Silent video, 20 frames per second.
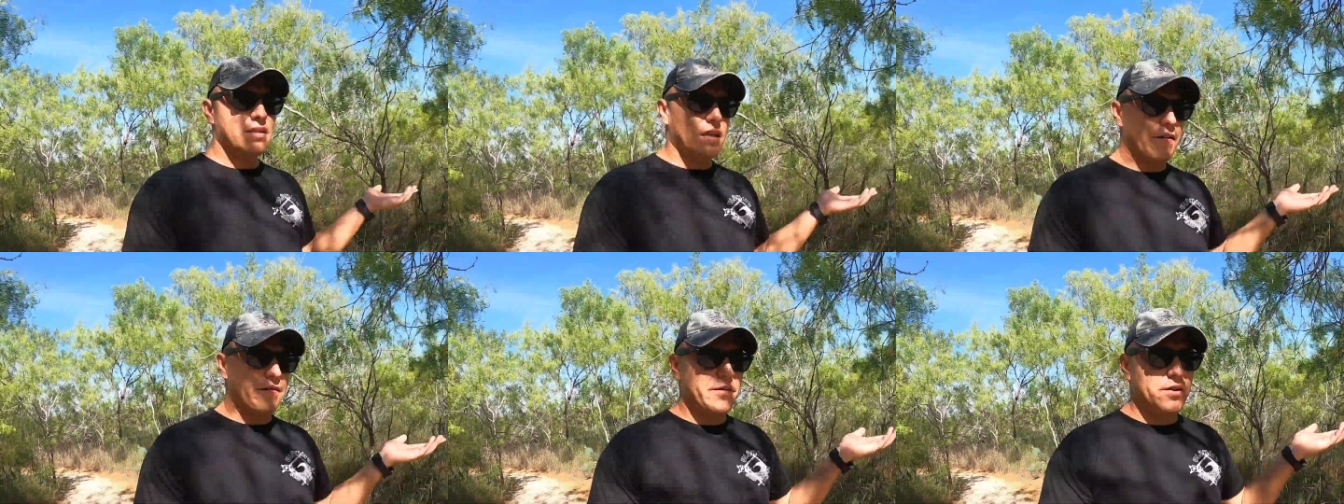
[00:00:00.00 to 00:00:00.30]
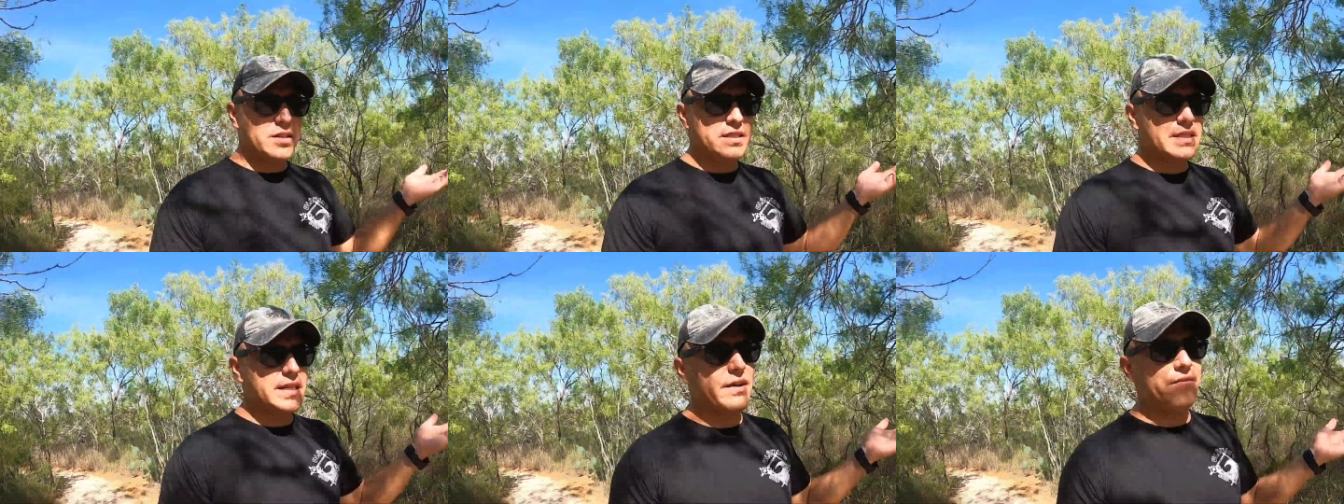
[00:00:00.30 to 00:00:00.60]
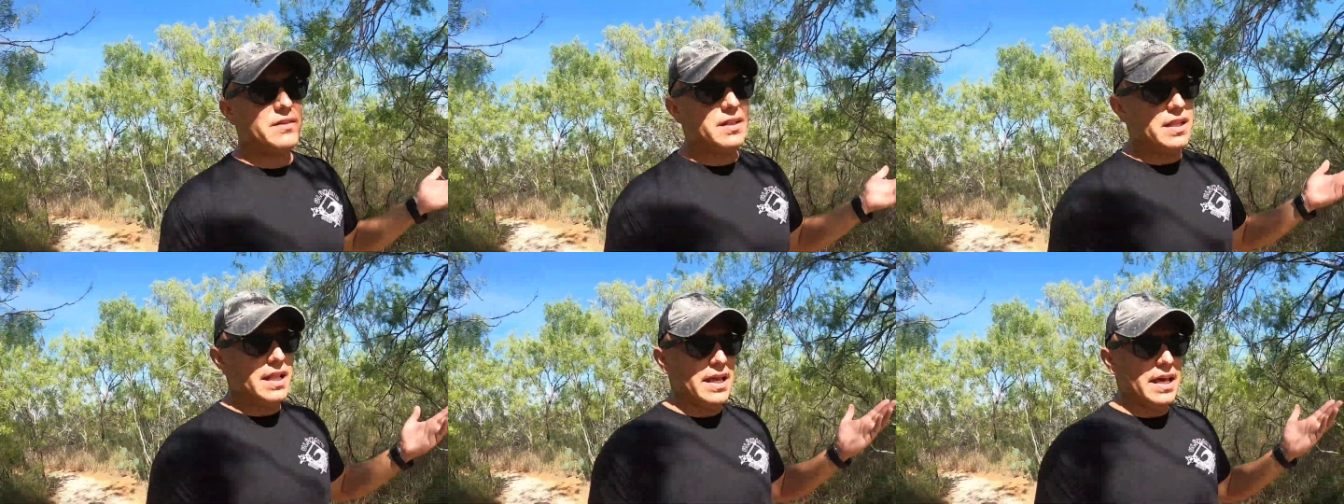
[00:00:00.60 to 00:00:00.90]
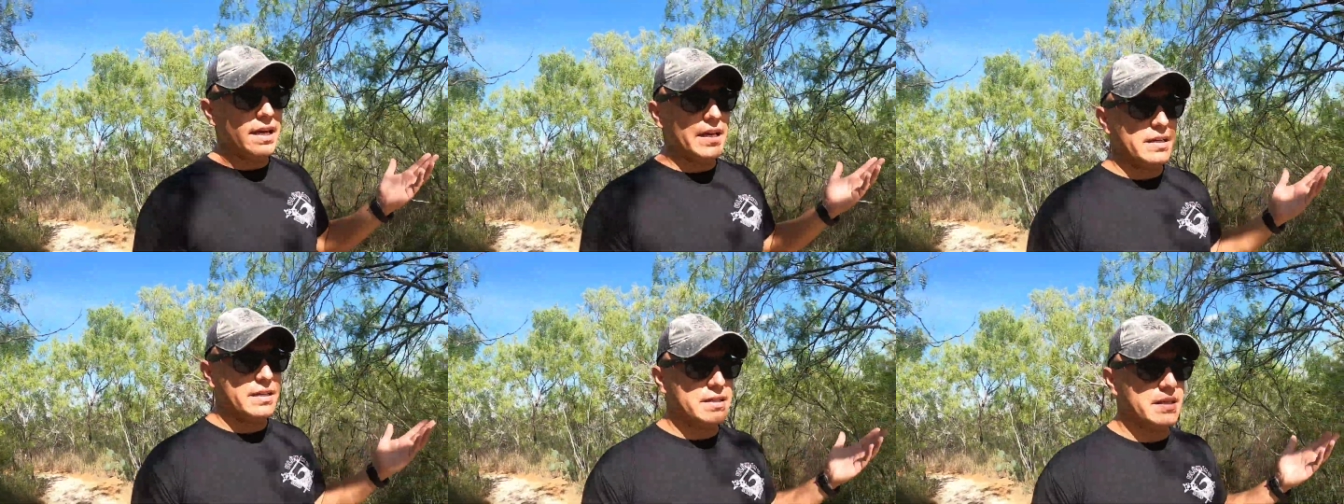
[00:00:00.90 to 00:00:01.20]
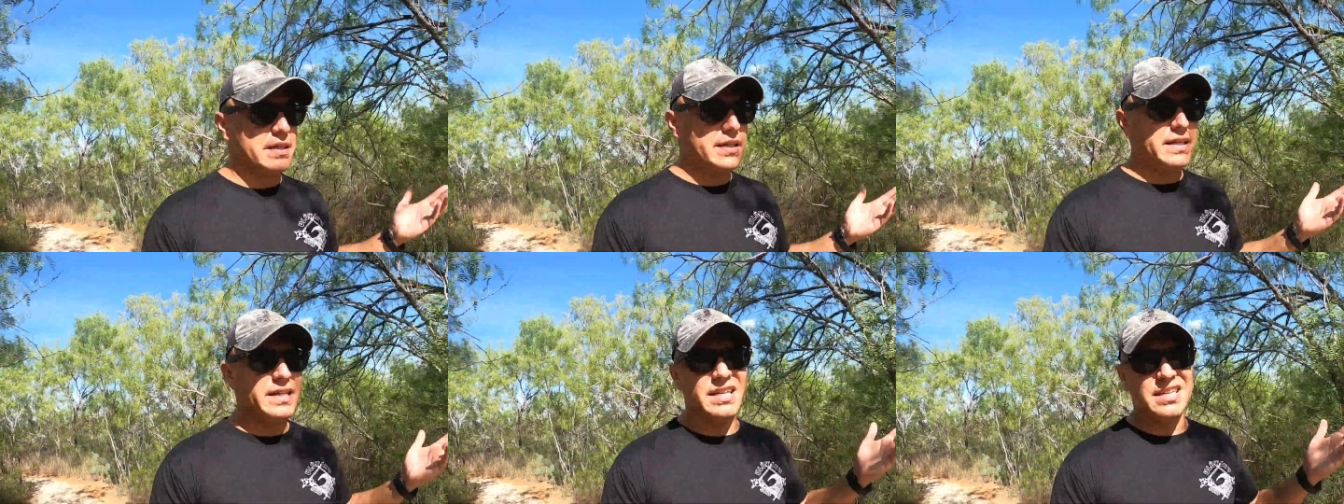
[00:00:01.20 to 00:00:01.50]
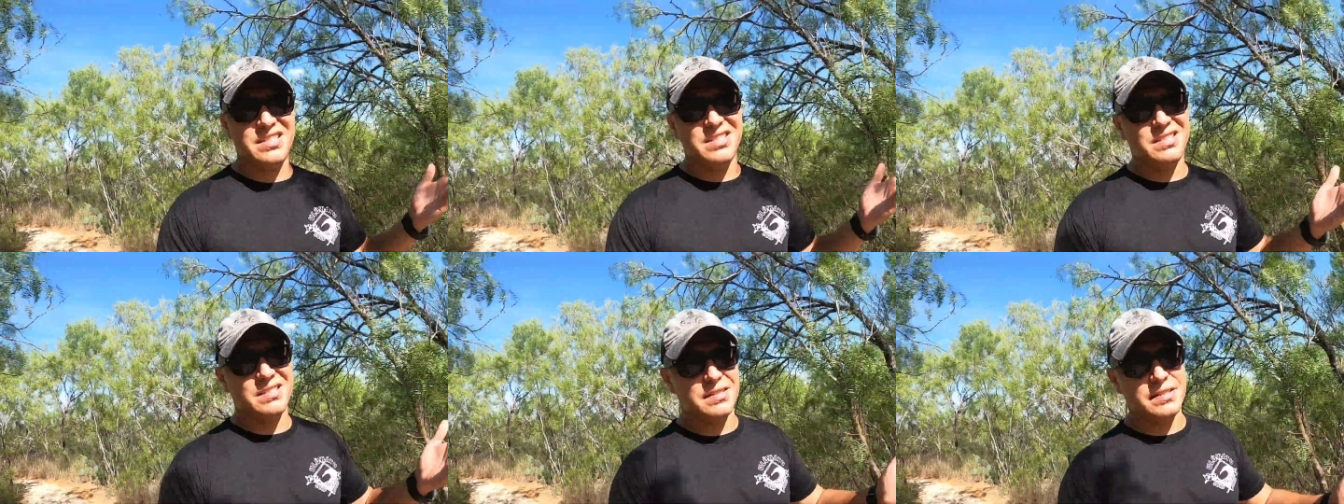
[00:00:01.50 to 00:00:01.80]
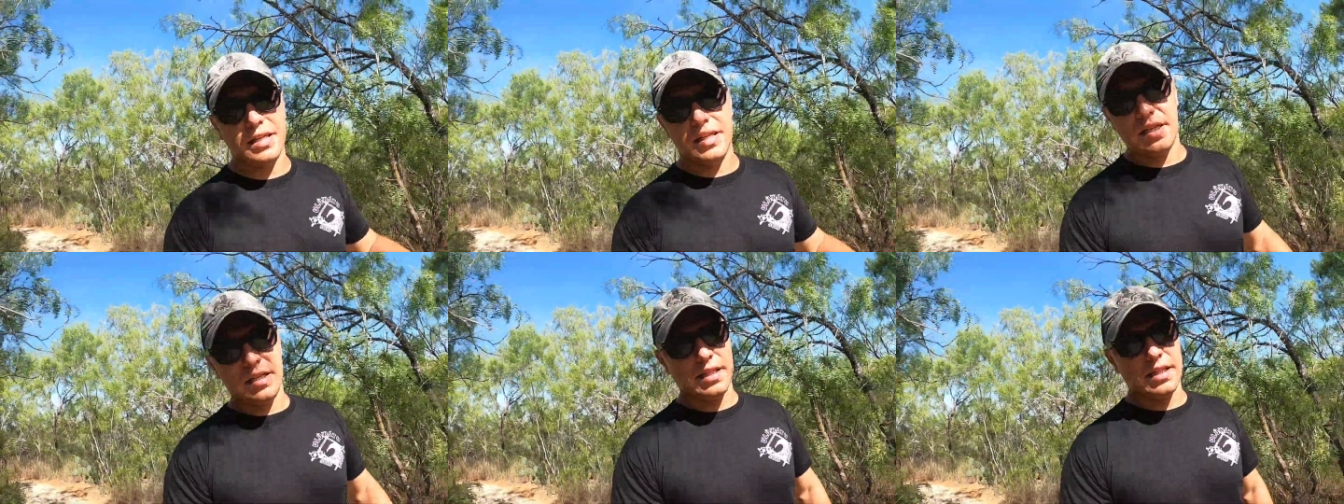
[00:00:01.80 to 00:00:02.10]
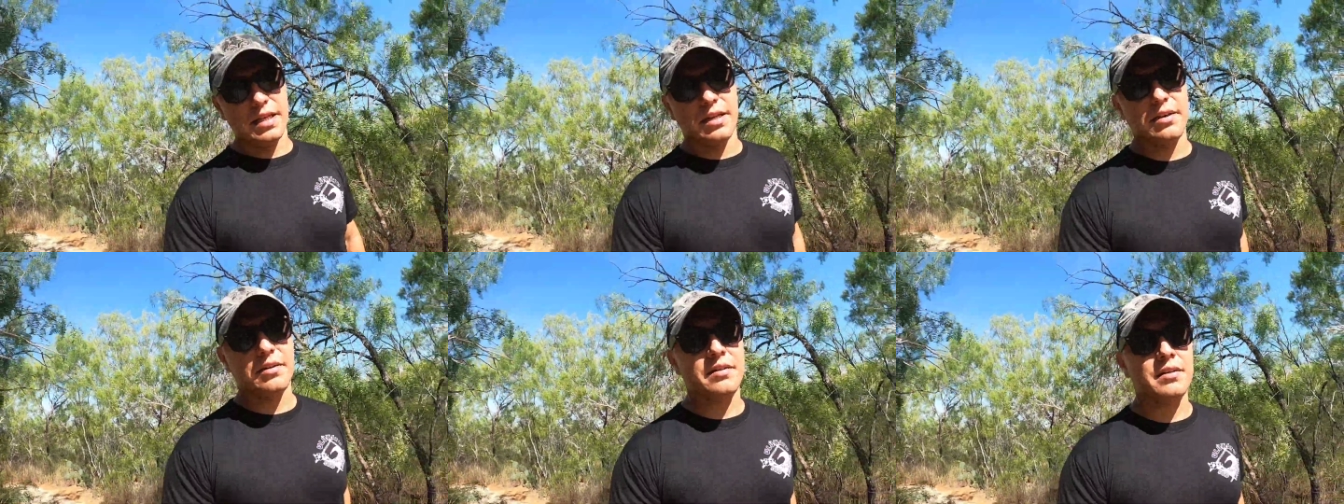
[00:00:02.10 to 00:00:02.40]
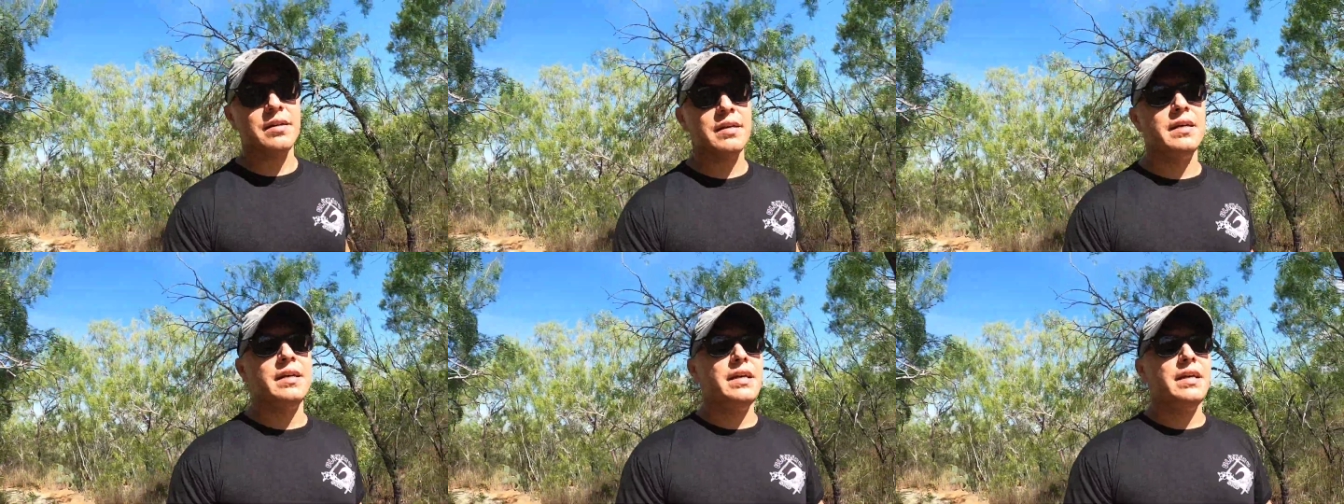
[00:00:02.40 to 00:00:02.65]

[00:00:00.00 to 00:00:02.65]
If you just have the land and it's just sitting there